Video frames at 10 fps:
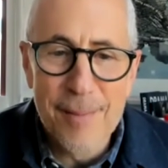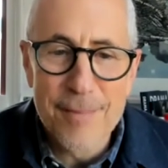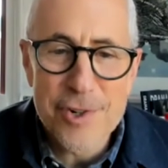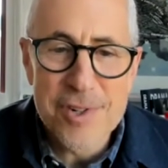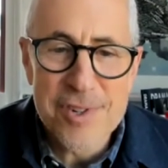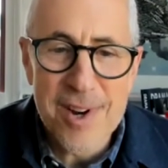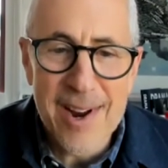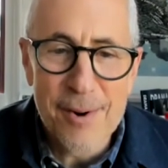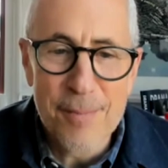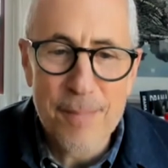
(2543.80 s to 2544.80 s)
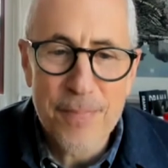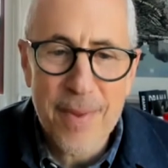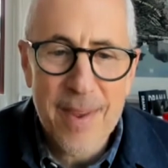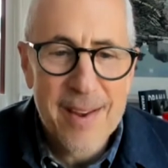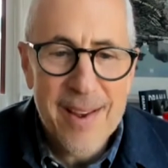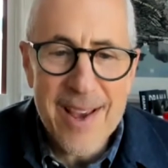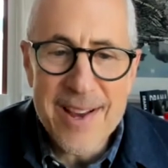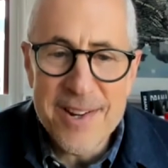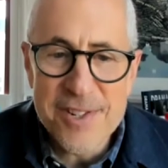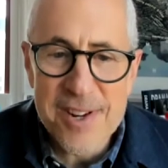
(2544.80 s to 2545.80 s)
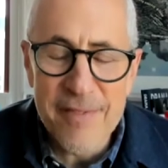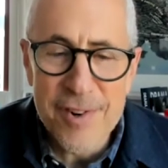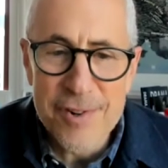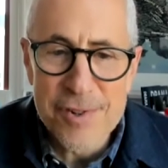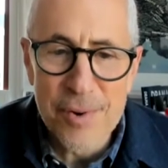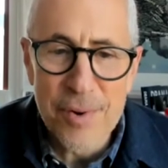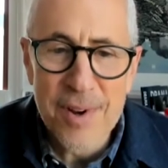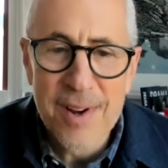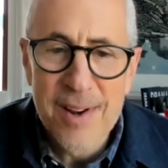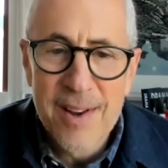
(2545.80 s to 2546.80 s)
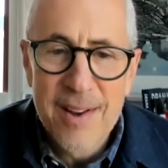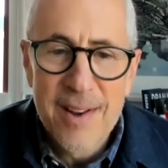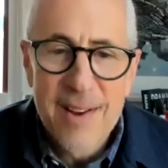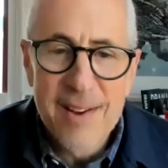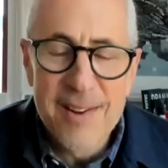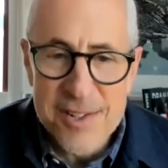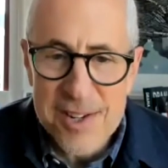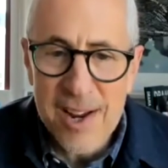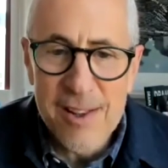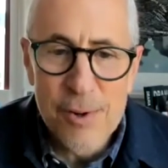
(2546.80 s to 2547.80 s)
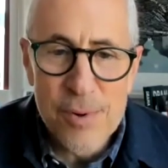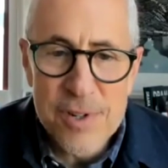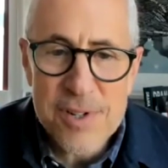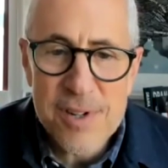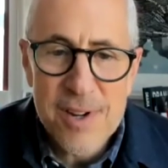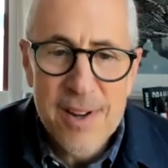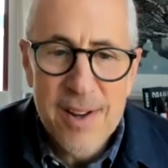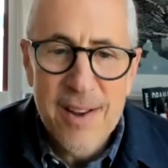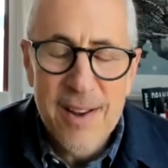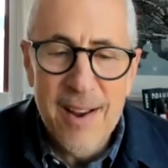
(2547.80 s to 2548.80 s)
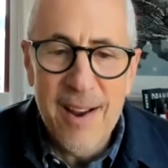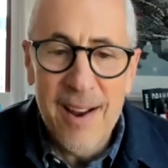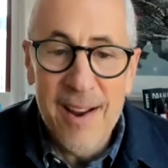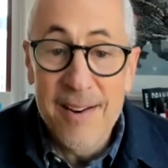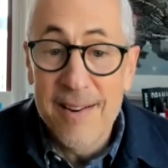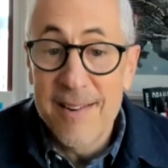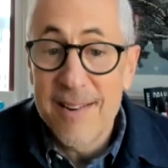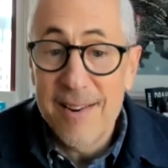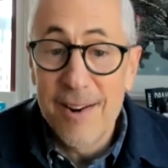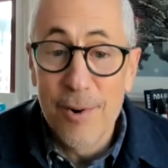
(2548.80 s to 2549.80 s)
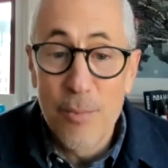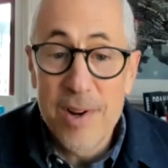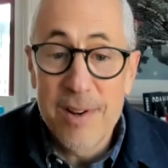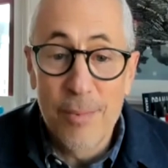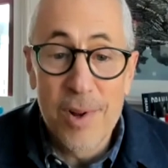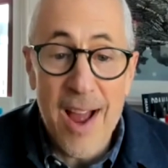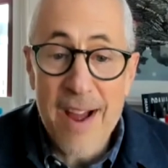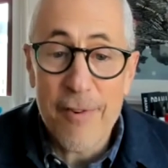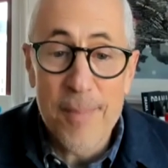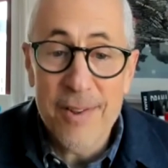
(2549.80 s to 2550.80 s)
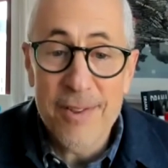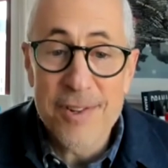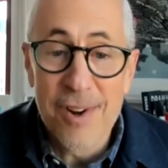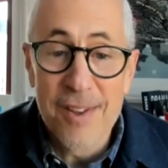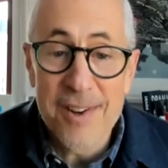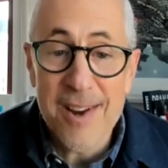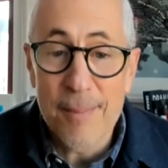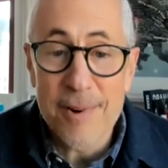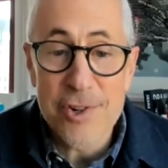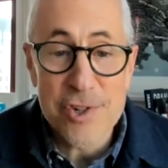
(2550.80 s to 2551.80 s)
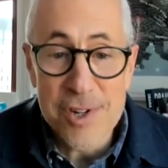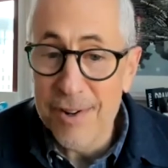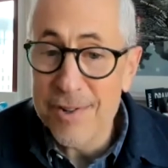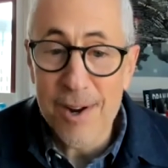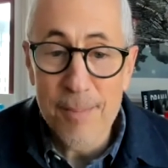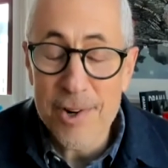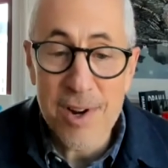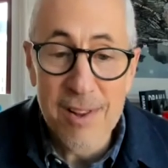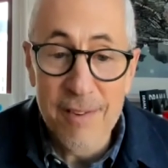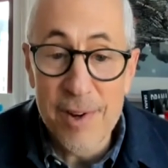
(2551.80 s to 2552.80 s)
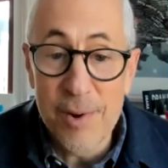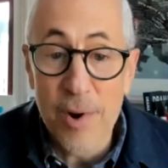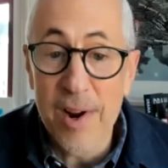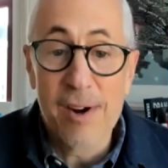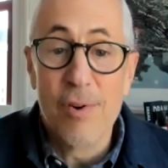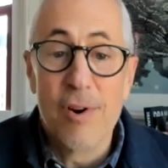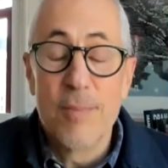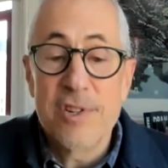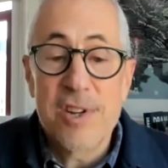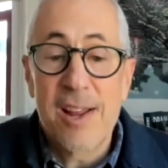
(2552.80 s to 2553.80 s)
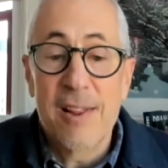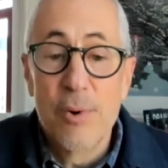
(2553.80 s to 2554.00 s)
She's now 87 years old in St. Louis. And, we laugh about this all the time because she knows how much I love you. When I go home to St.